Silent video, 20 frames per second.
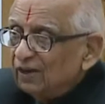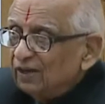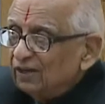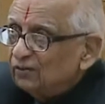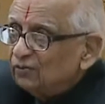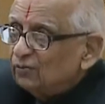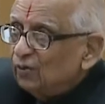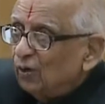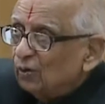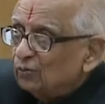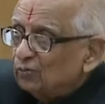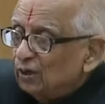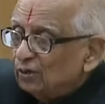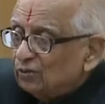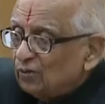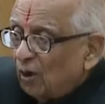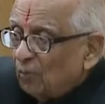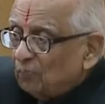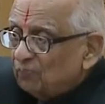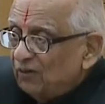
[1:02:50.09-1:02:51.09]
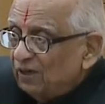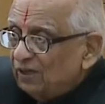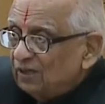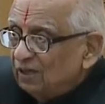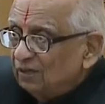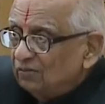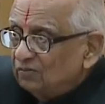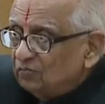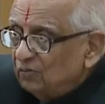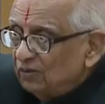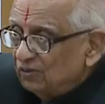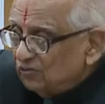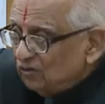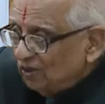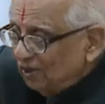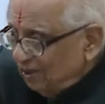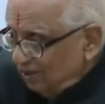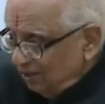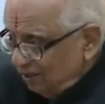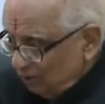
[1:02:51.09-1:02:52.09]
When it goes to the top weight, it
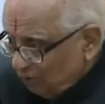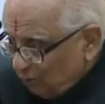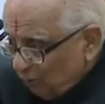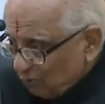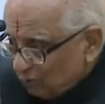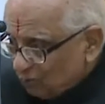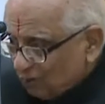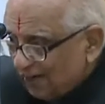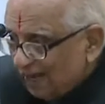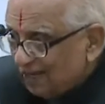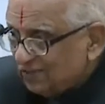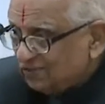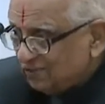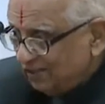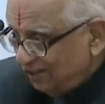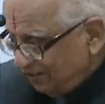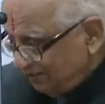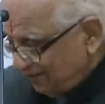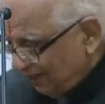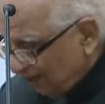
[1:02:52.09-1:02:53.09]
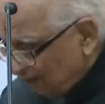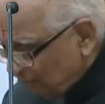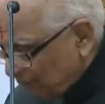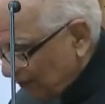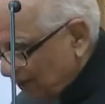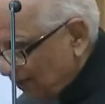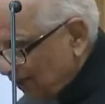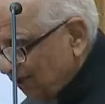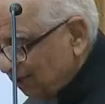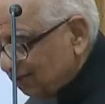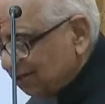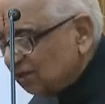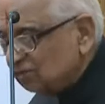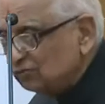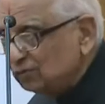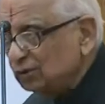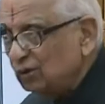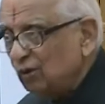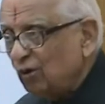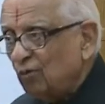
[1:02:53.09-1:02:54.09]
wins. It goes to class 3. Then it
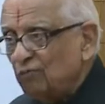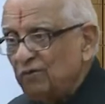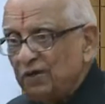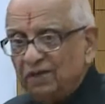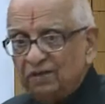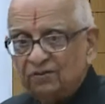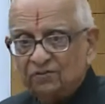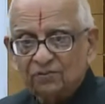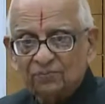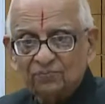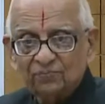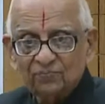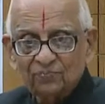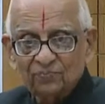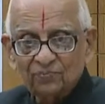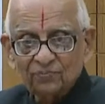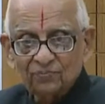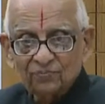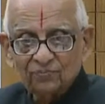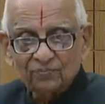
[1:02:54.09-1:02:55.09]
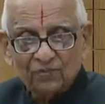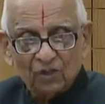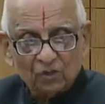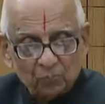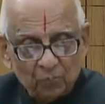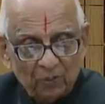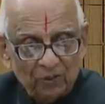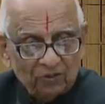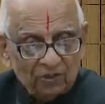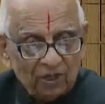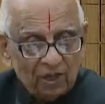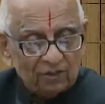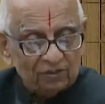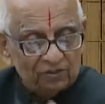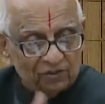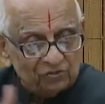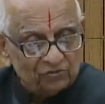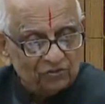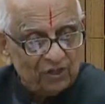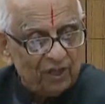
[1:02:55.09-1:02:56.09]
runs with low weight. The sprinter,
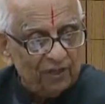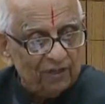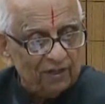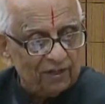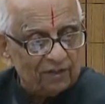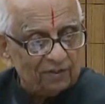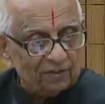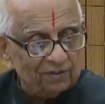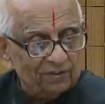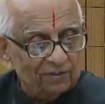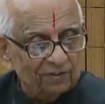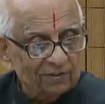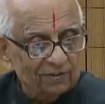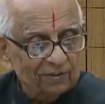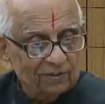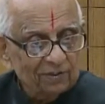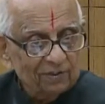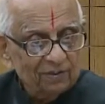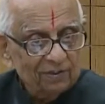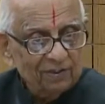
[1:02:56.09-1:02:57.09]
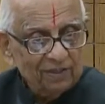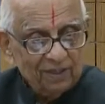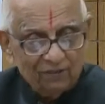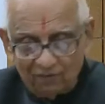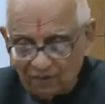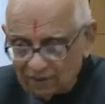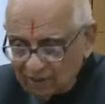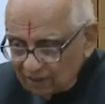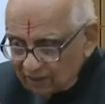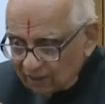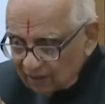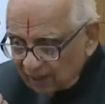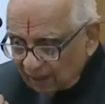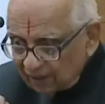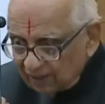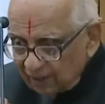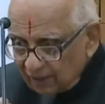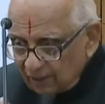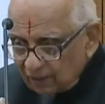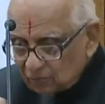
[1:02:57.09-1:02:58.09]
the stayer. He will
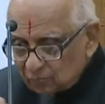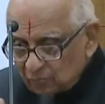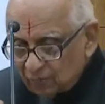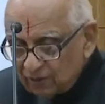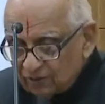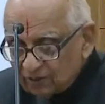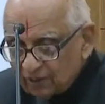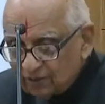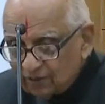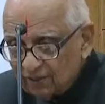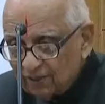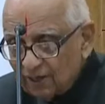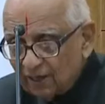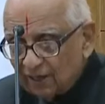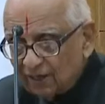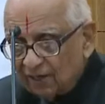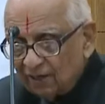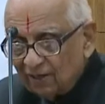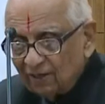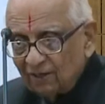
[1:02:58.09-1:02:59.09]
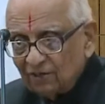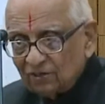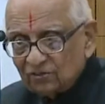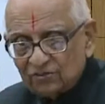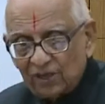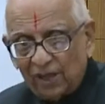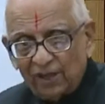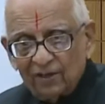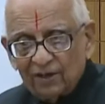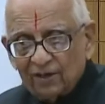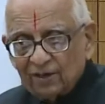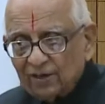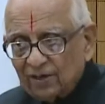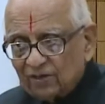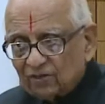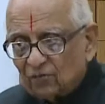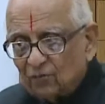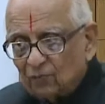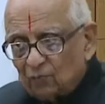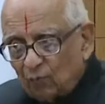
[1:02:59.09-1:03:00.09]
run a, sprinter in a stayer
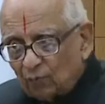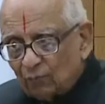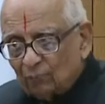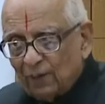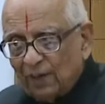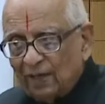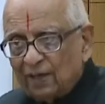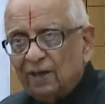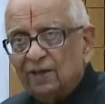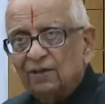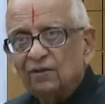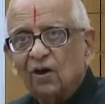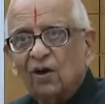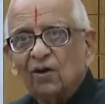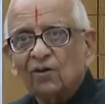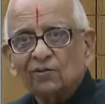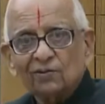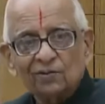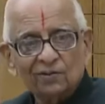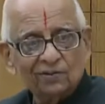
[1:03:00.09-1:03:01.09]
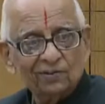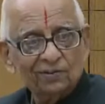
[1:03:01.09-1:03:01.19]
race of one mile and odd.